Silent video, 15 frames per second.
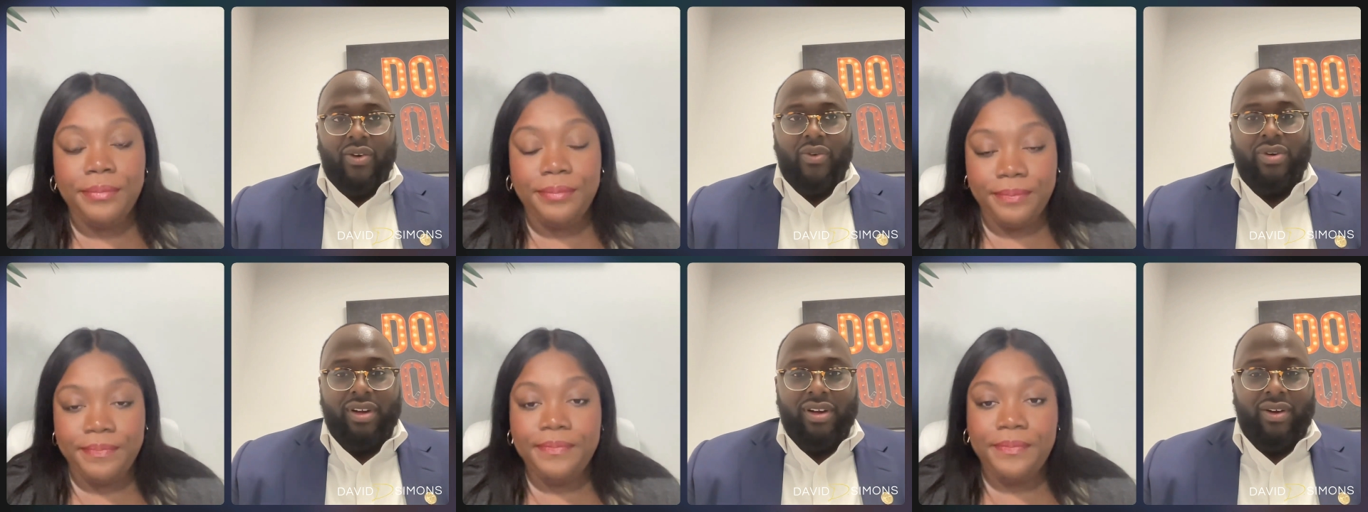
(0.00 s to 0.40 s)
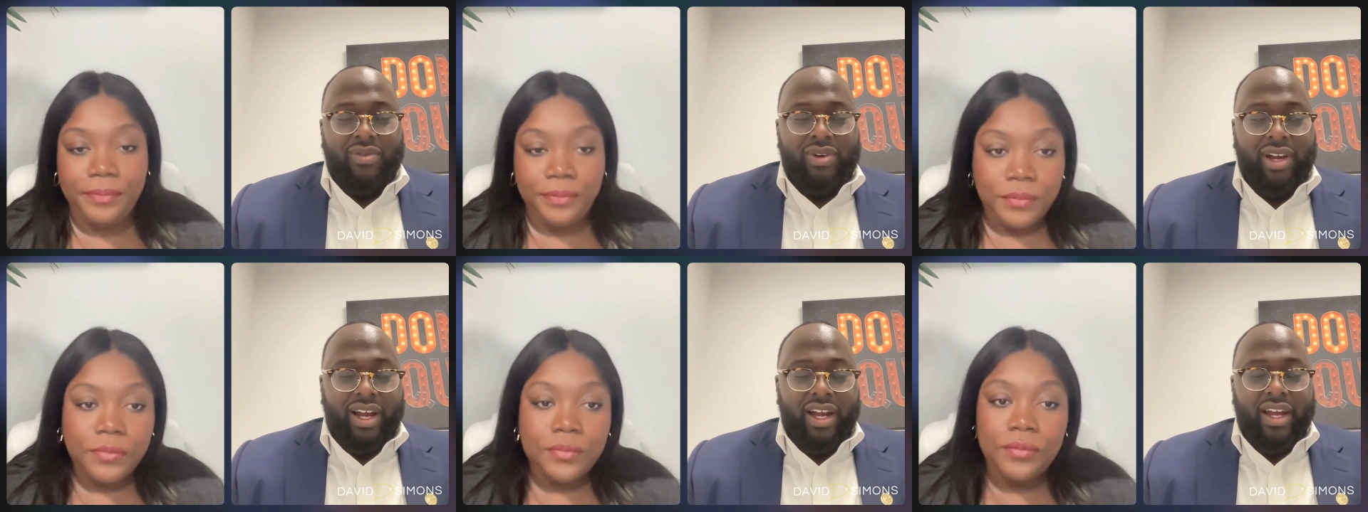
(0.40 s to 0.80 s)
Speaker 1: Uh-huh.
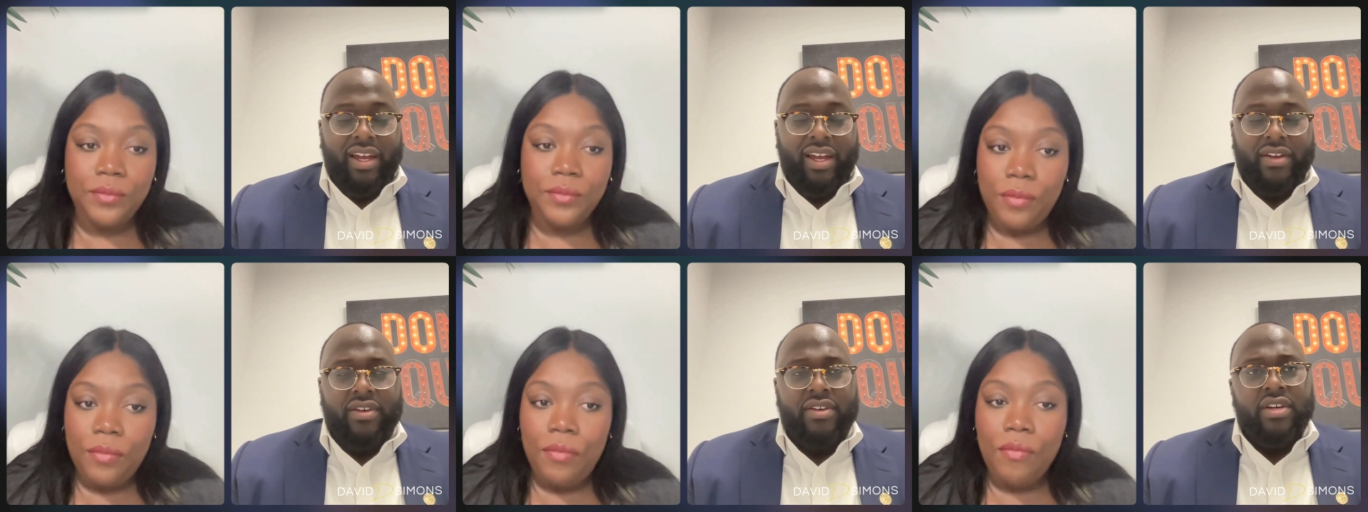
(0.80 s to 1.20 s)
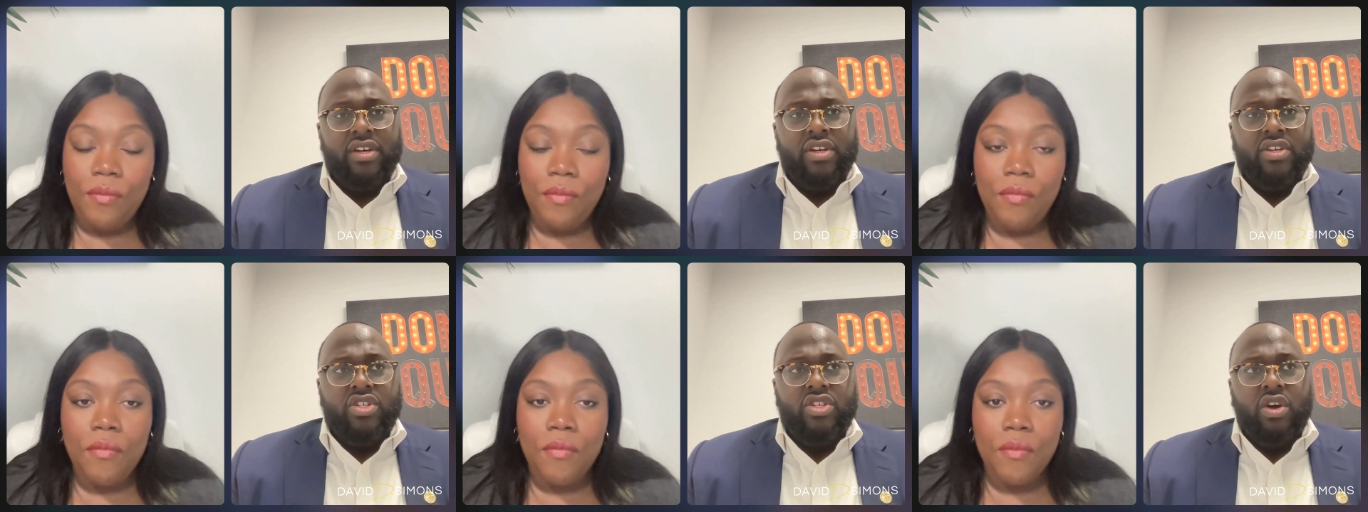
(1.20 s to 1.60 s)
Okay.
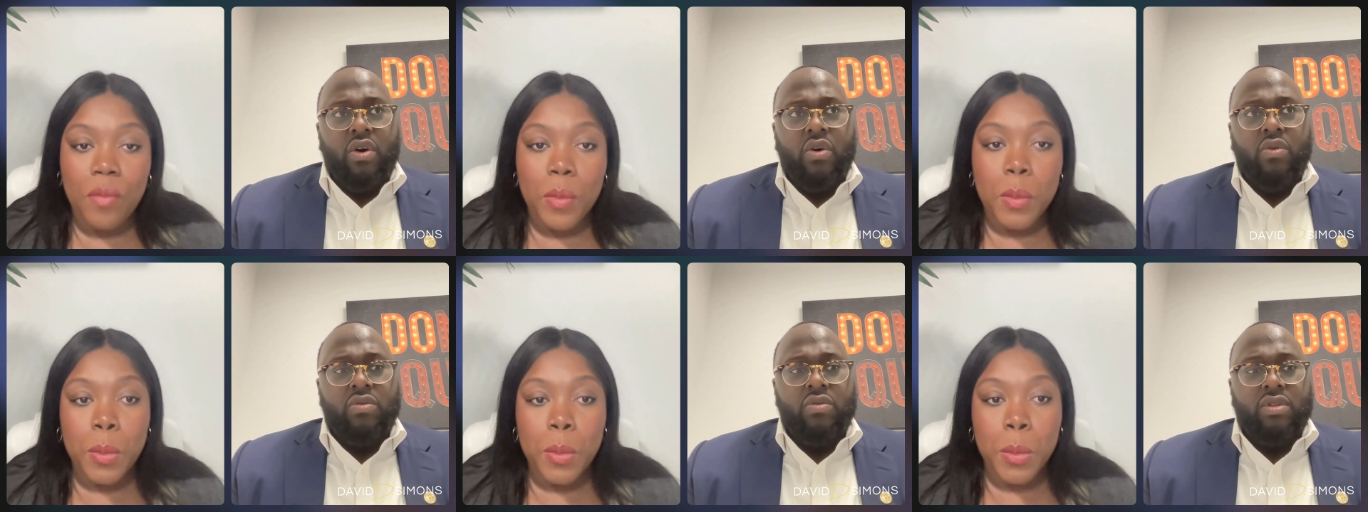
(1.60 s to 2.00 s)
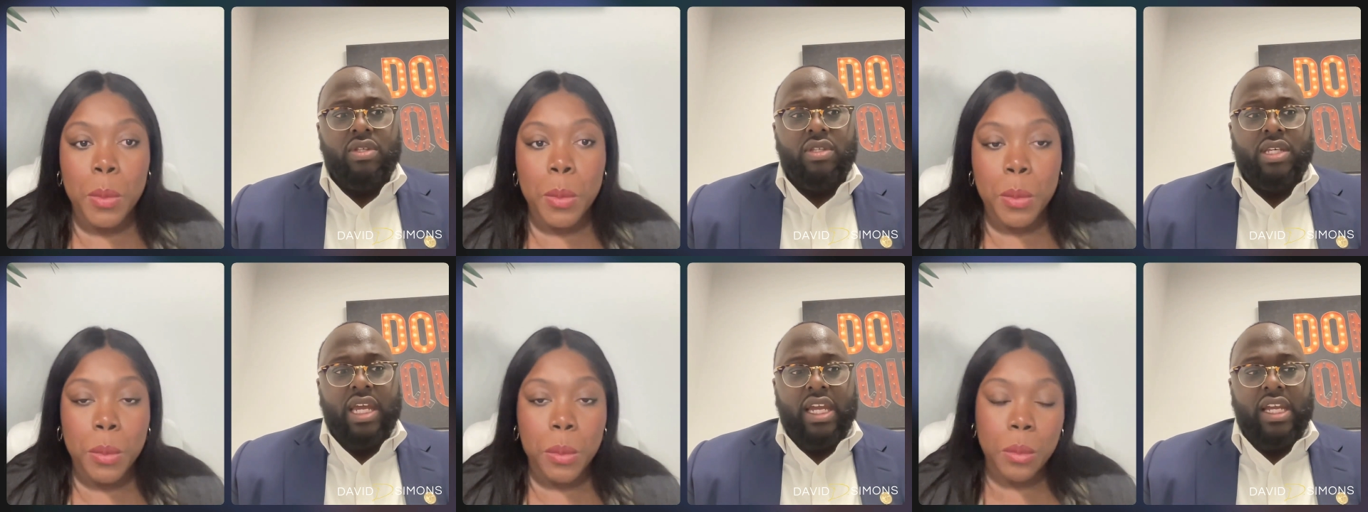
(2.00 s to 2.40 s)
So
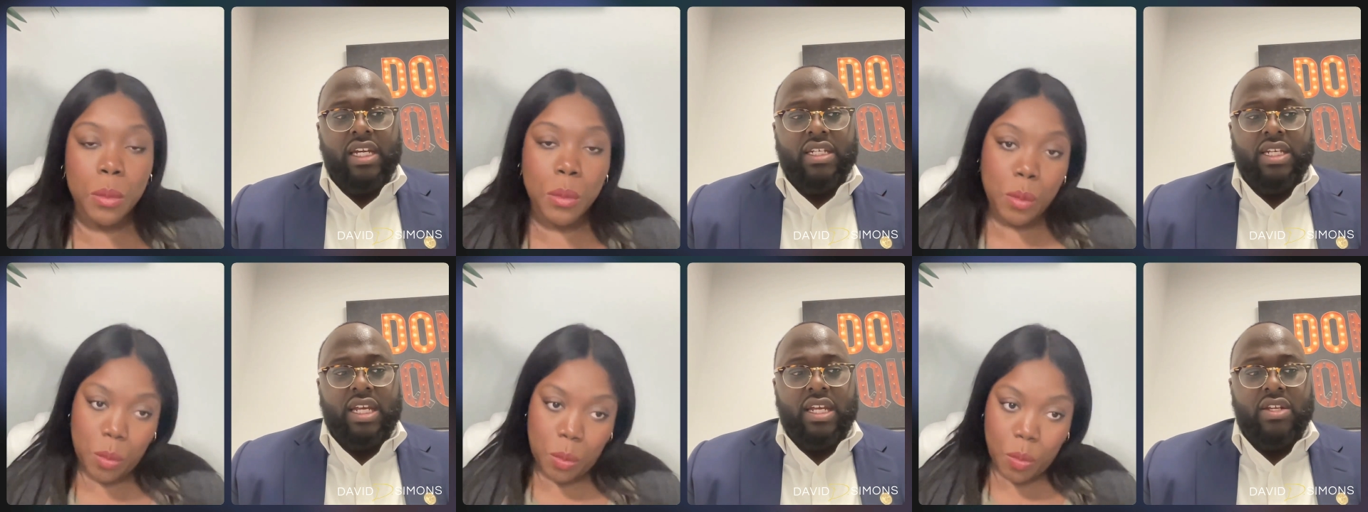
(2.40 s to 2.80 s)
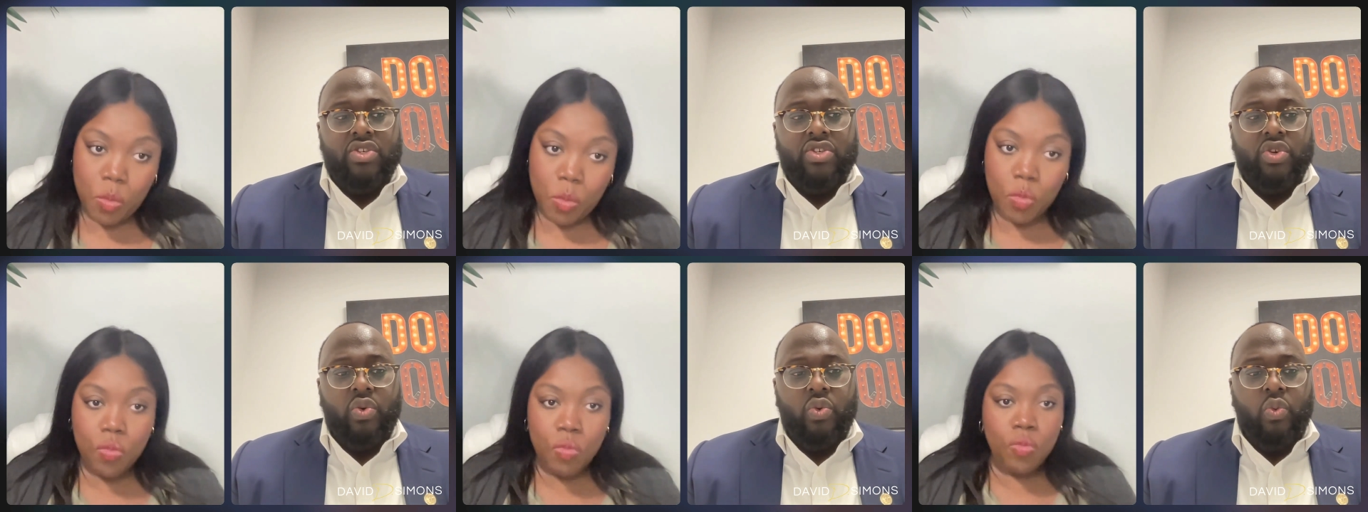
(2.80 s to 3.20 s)
take us
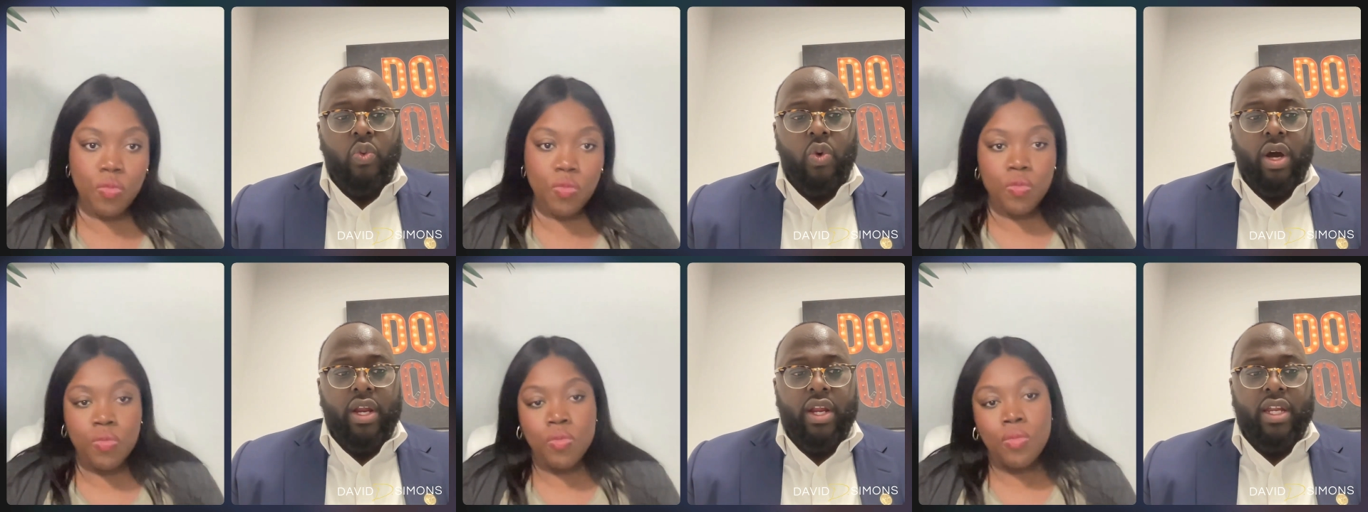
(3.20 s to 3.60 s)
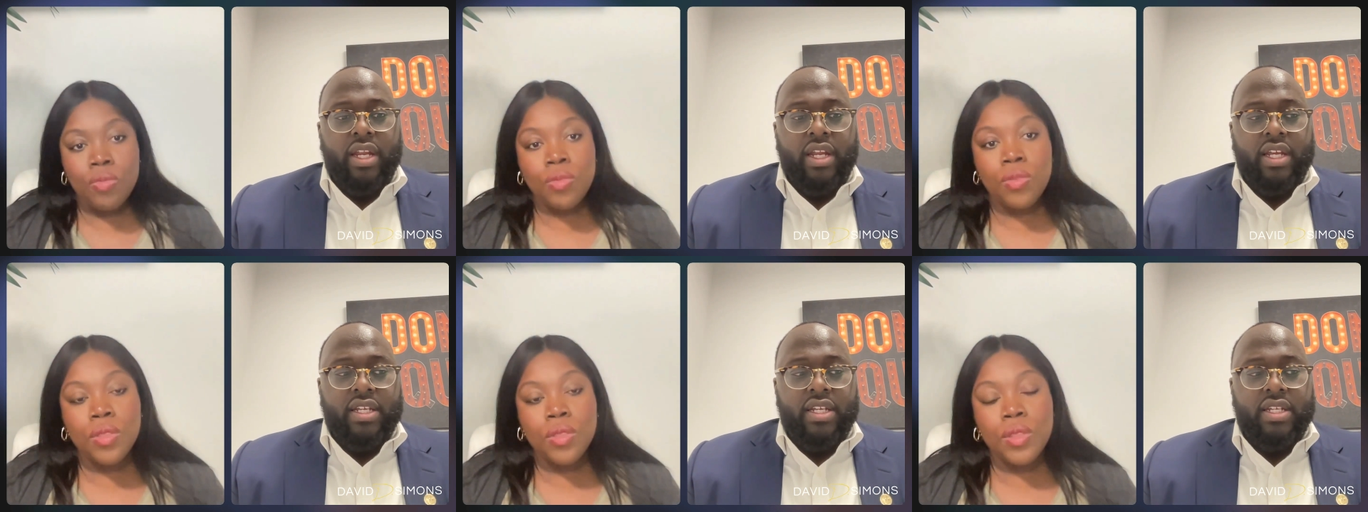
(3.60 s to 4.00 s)
into what it
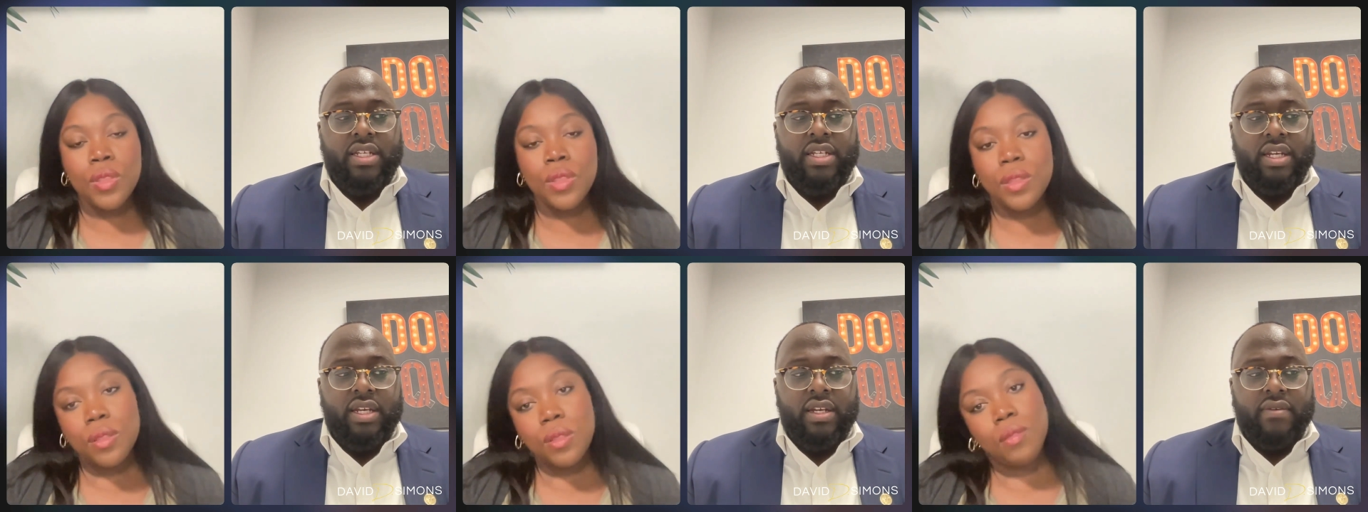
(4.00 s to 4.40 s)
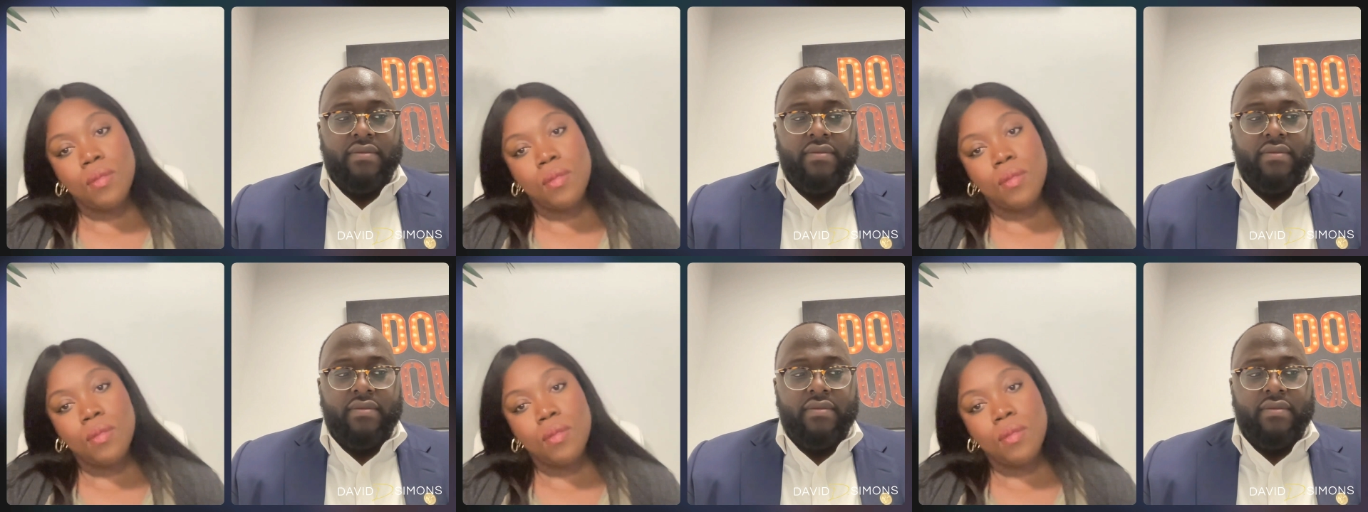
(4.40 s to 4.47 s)
is